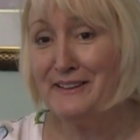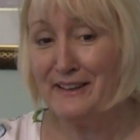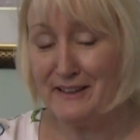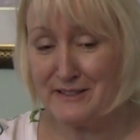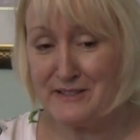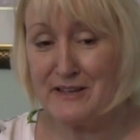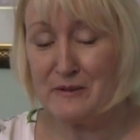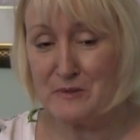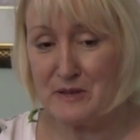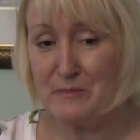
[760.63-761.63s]
Yeah,
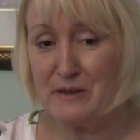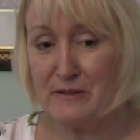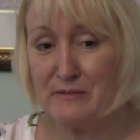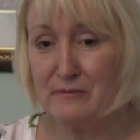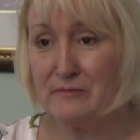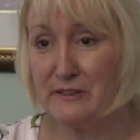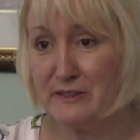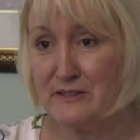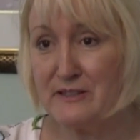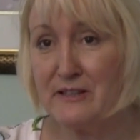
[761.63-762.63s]
SEAC was on my
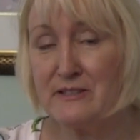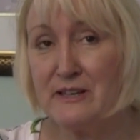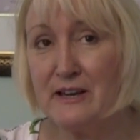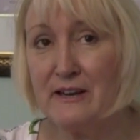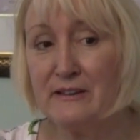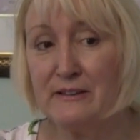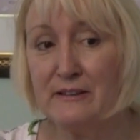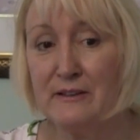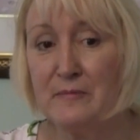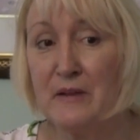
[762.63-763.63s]
list. SEAC,
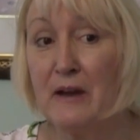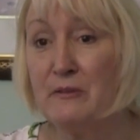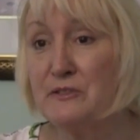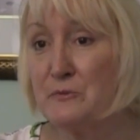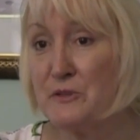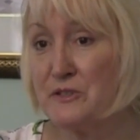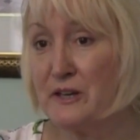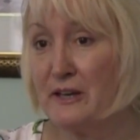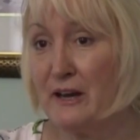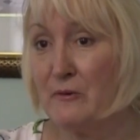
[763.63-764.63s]
I would switch
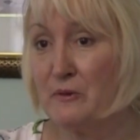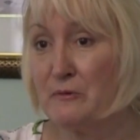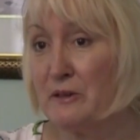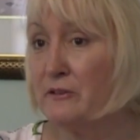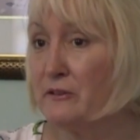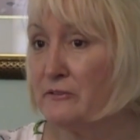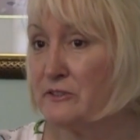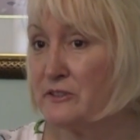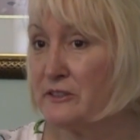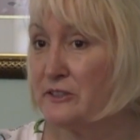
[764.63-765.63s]
that out with red clover
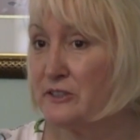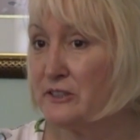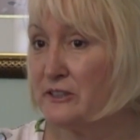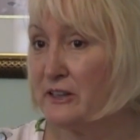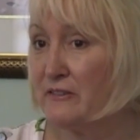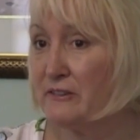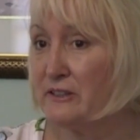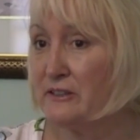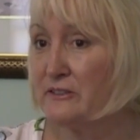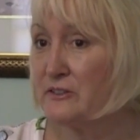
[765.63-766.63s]
stellingia
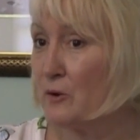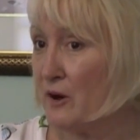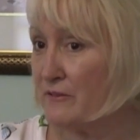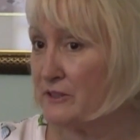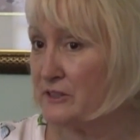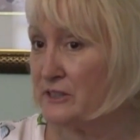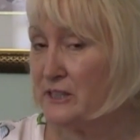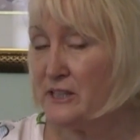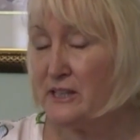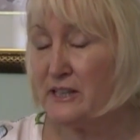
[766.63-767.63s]
every so often.
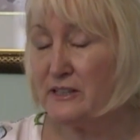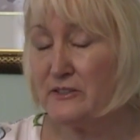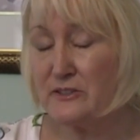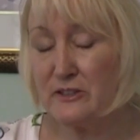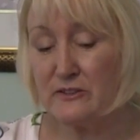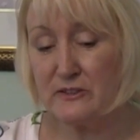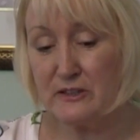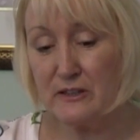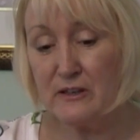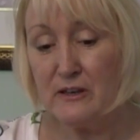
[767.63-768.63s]
And here's another
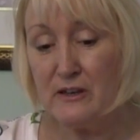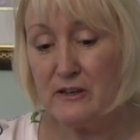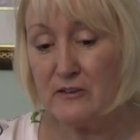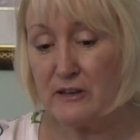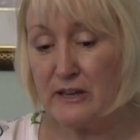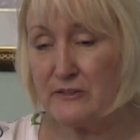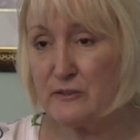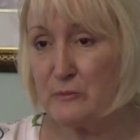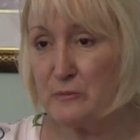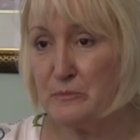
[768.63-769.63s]
thing, you know,
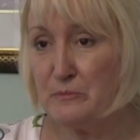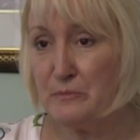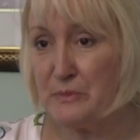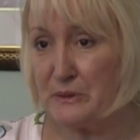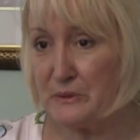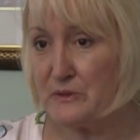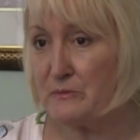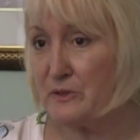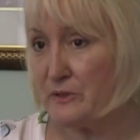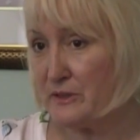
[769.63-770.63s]
cancer builds
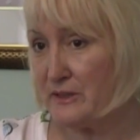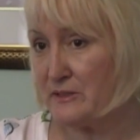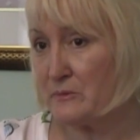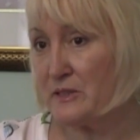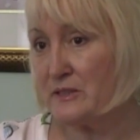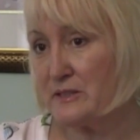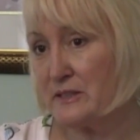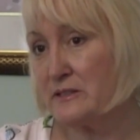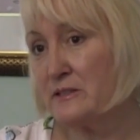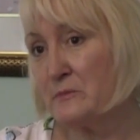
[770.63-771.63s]
immunities when it
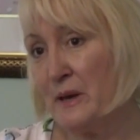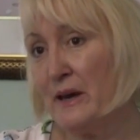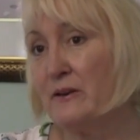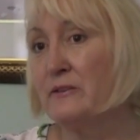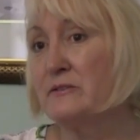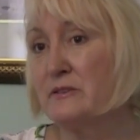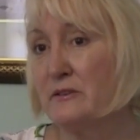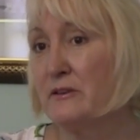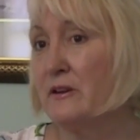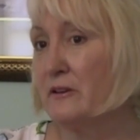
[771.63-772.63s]
senses patterns
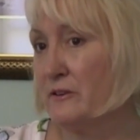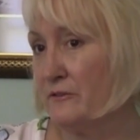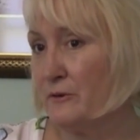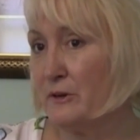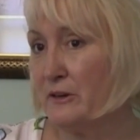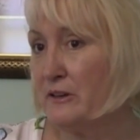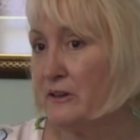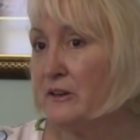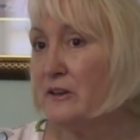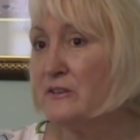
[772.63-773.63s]
that are not good for it.
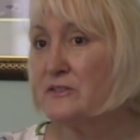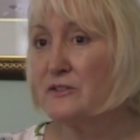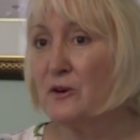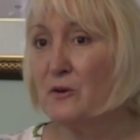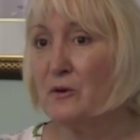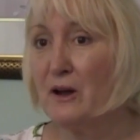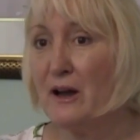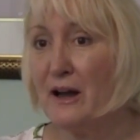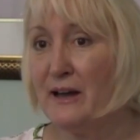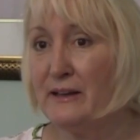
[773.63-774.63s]
So
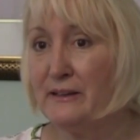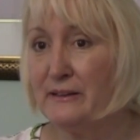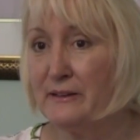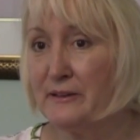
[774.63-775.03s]
I